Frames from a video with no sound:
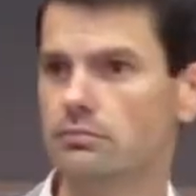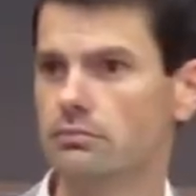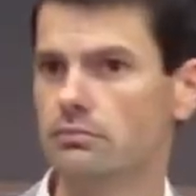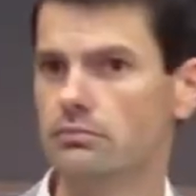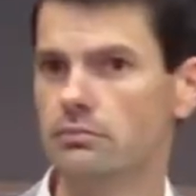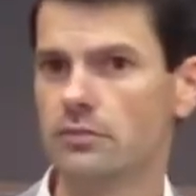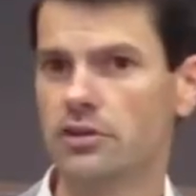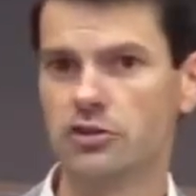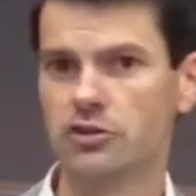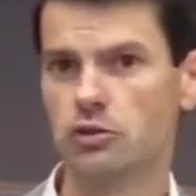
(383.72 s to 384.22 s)

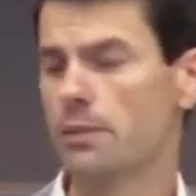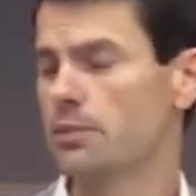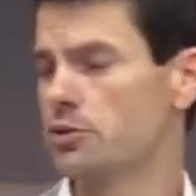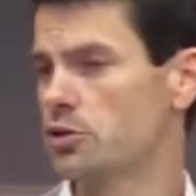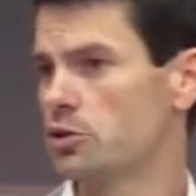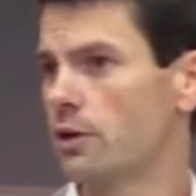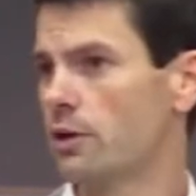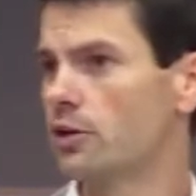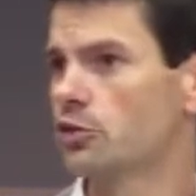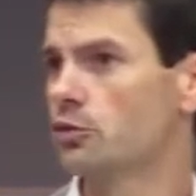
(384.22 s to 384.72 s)
Scripture
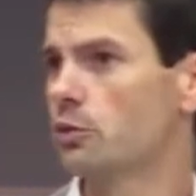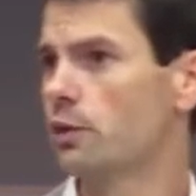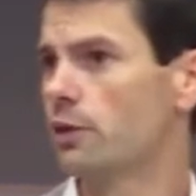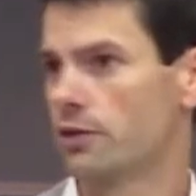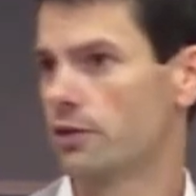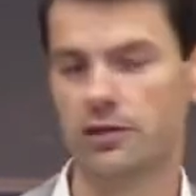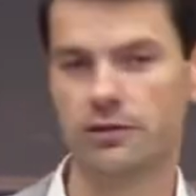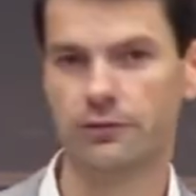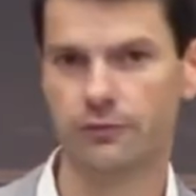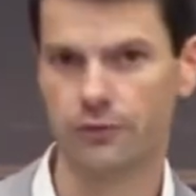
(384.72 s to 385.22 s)
elsewhere
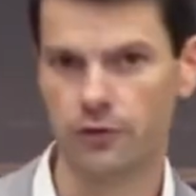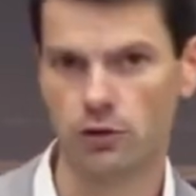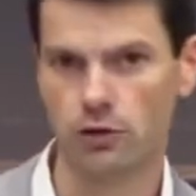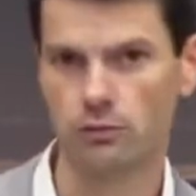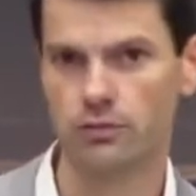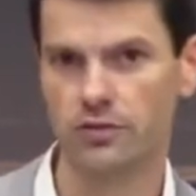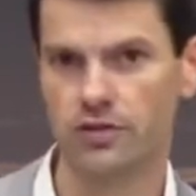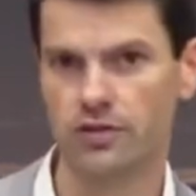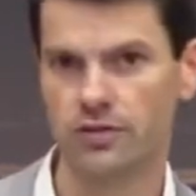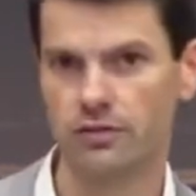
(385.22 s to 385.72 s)

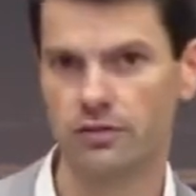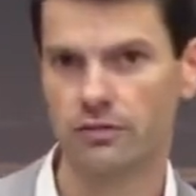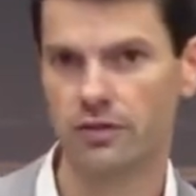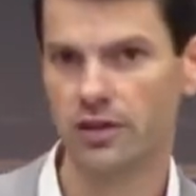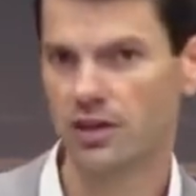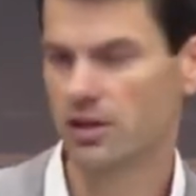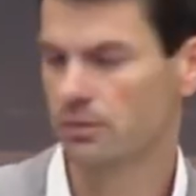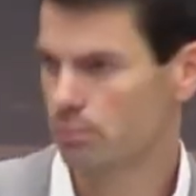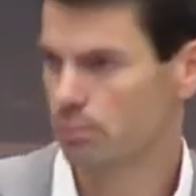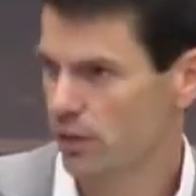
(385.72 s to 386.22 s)
confirms the
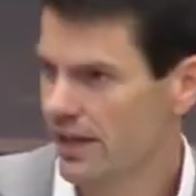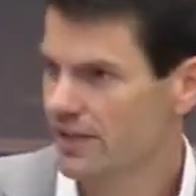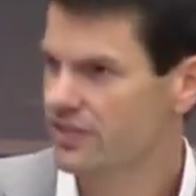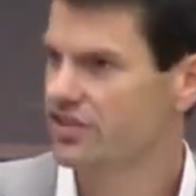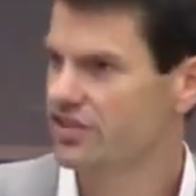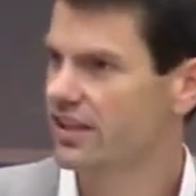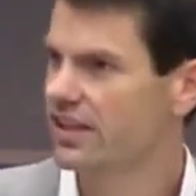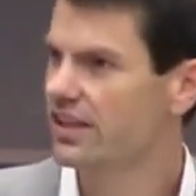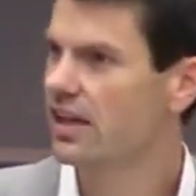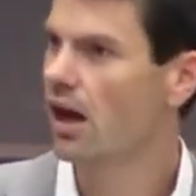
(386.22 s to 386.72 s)

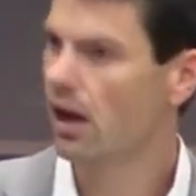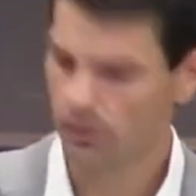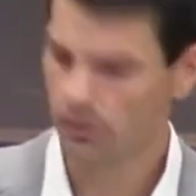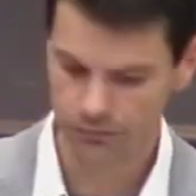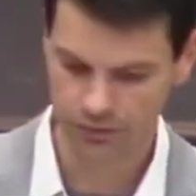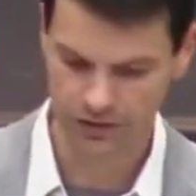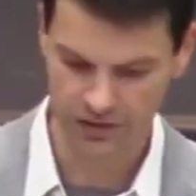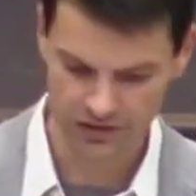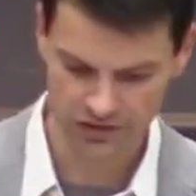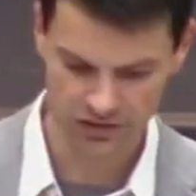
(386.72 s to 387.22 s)
complexity of
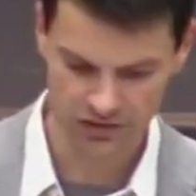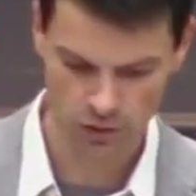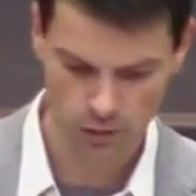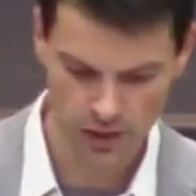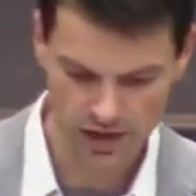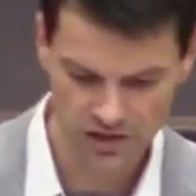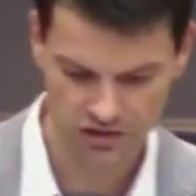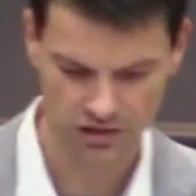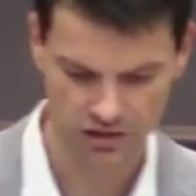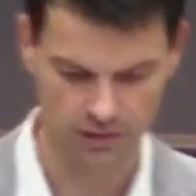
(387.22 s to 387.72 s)
this
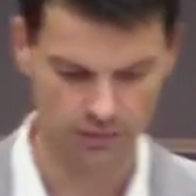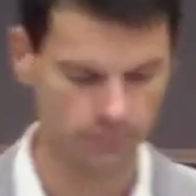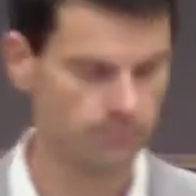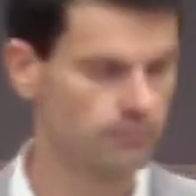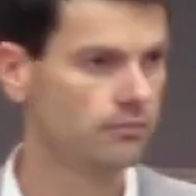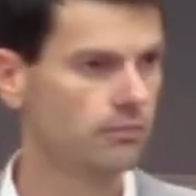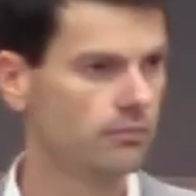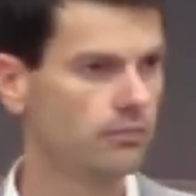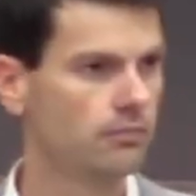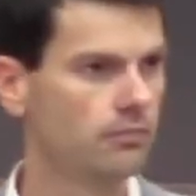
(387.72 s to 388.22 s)
question.
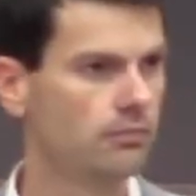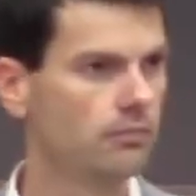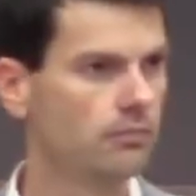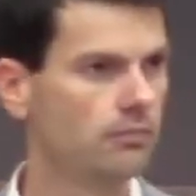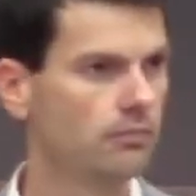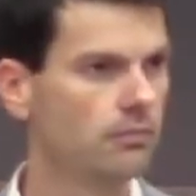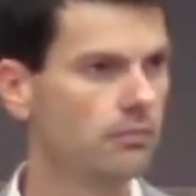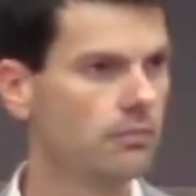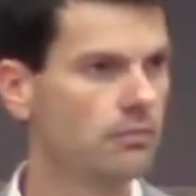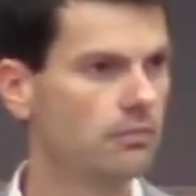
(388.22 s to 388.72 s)

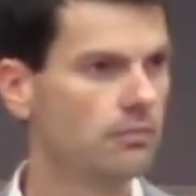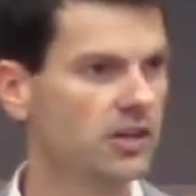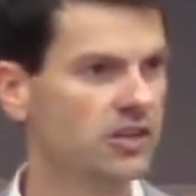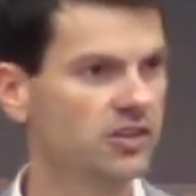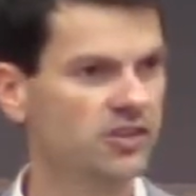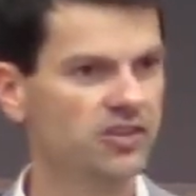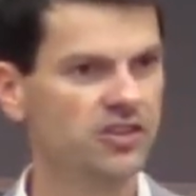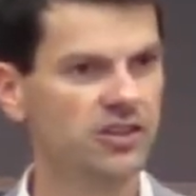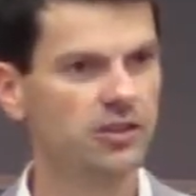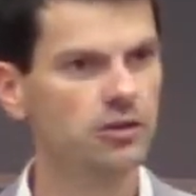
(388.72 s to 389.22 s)

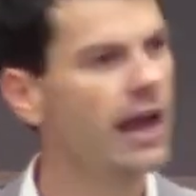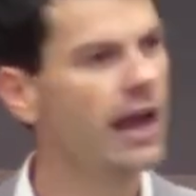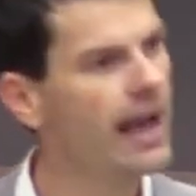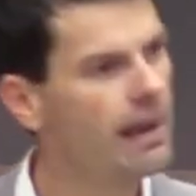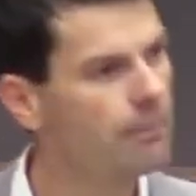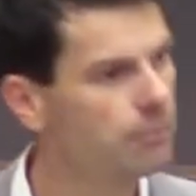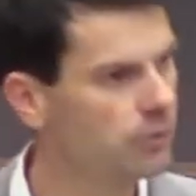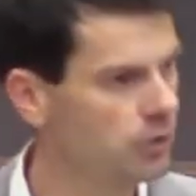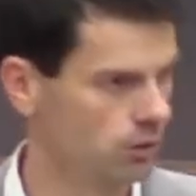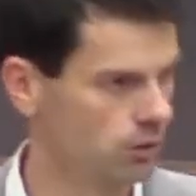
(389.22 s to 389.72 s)
Consider
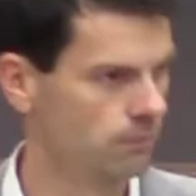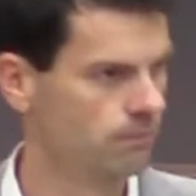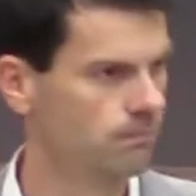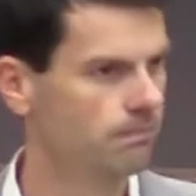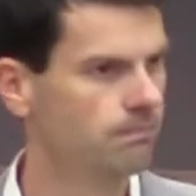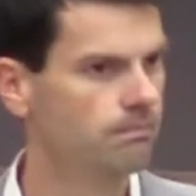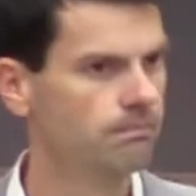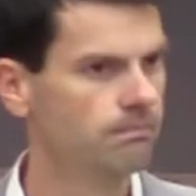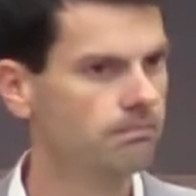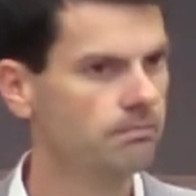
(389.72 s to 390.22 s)
Abner.
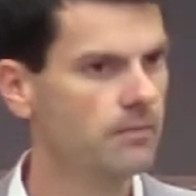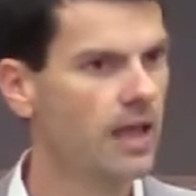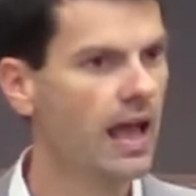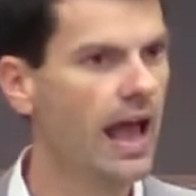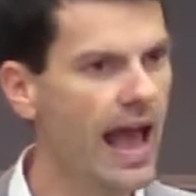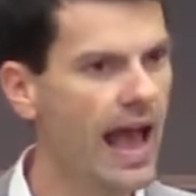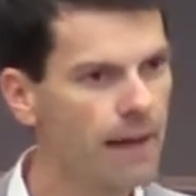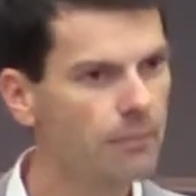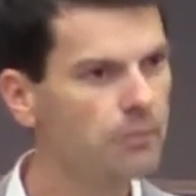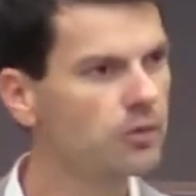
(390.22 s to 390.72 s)

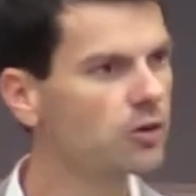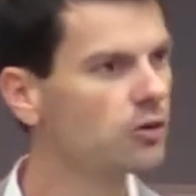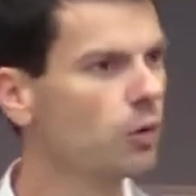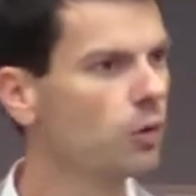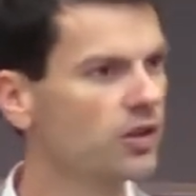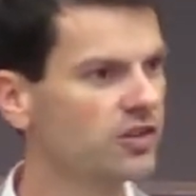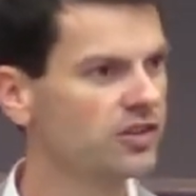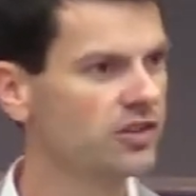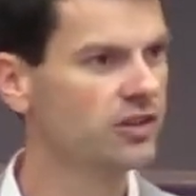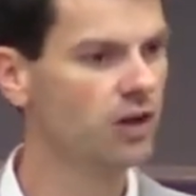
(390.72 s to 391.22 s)
Abner
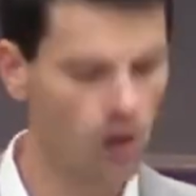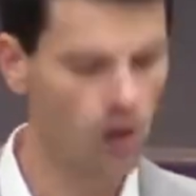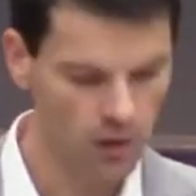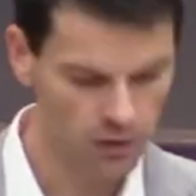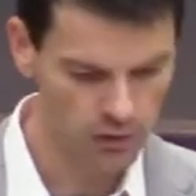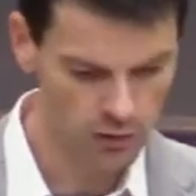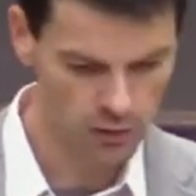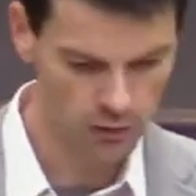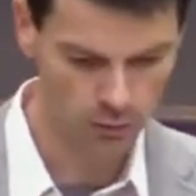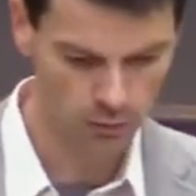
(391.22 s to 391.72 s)
was an
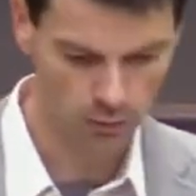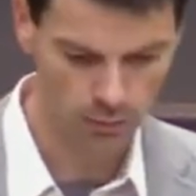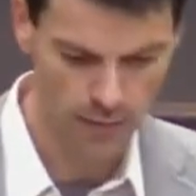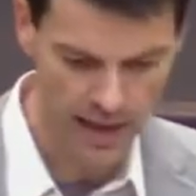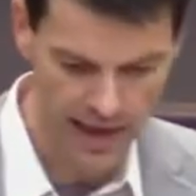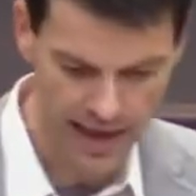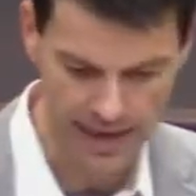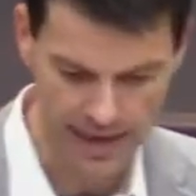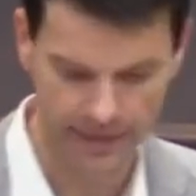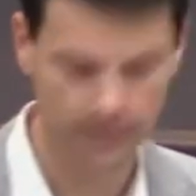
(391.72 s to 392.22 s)
honorable
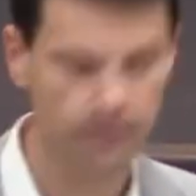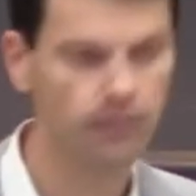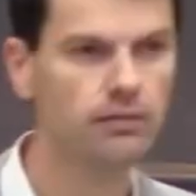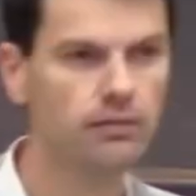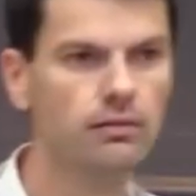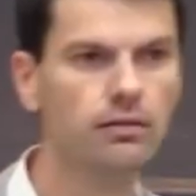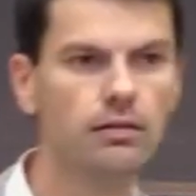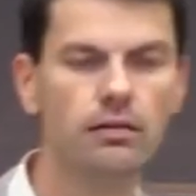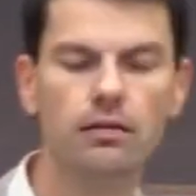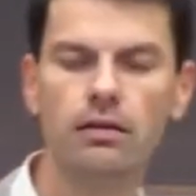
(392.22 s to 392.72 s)
man,
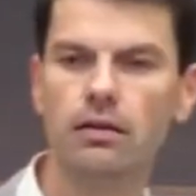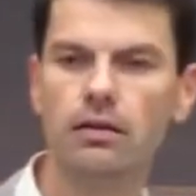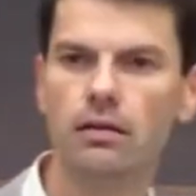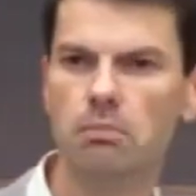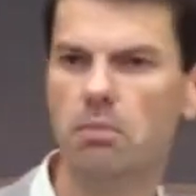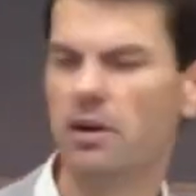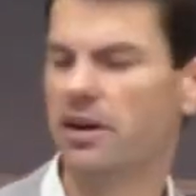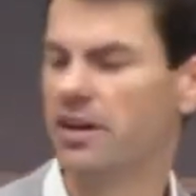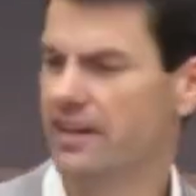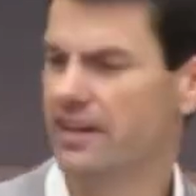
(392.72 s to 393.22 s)

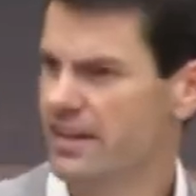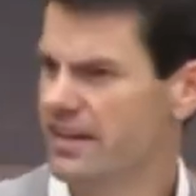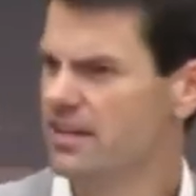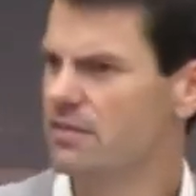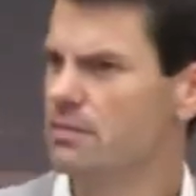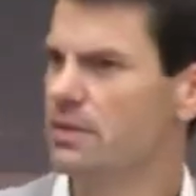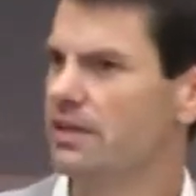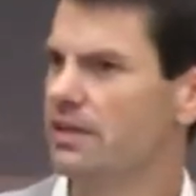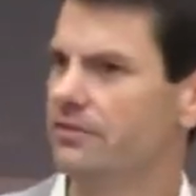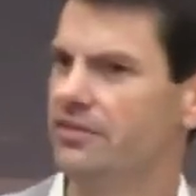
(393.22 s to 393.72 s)
but an
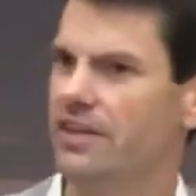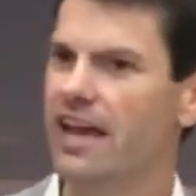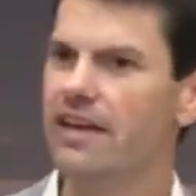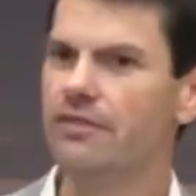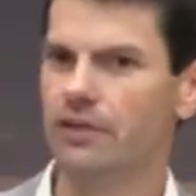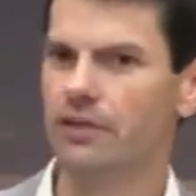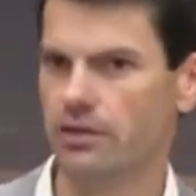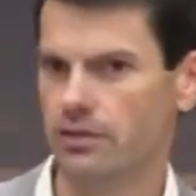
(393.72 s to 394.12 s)
enemy of David.